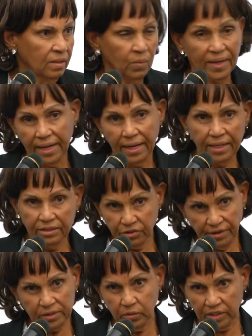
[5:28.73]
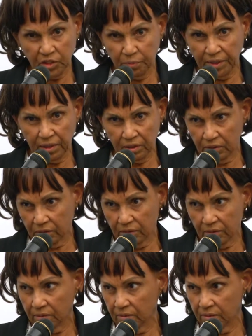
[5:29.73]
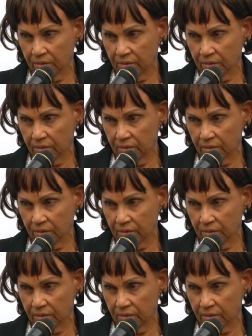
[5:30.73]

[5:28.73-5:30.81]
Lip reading: Well, I'll try to explain it to you.